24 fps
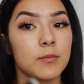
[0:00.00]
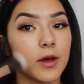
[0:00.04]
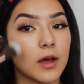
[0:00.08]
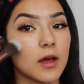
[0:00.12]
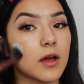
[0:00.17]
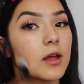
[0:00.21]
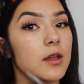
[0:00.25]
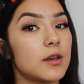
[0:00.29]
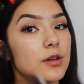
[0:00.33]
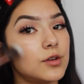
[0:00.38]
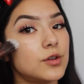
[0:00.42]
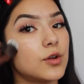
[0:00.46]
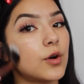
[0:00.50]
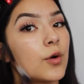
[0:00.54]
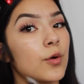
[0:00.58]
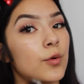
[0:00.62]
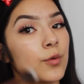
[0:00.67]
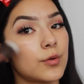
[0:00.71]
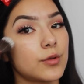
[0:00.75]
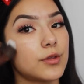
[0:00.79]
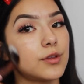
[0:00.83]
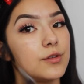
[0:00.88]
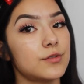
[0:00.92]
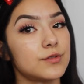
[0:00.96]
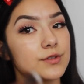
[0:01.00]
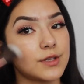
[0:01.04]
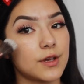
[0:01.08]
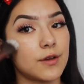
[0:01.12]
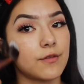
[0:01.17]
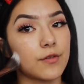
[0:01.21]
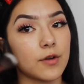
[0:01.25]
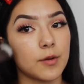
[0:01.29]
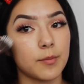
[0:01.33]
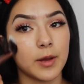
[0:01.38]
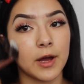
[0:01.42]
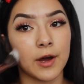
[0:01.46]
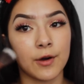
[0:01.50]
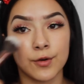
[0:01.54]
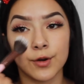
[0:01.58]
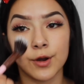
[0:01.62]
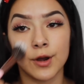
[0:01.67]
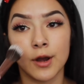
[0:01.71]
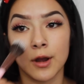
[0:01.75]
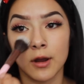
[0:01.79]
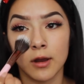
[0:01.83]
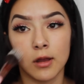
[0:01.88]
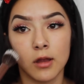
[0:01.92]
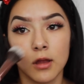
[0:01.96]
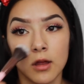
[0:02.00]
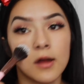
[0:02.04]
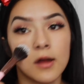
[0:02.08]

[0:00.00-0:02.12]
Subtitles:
but I don't use it for powder.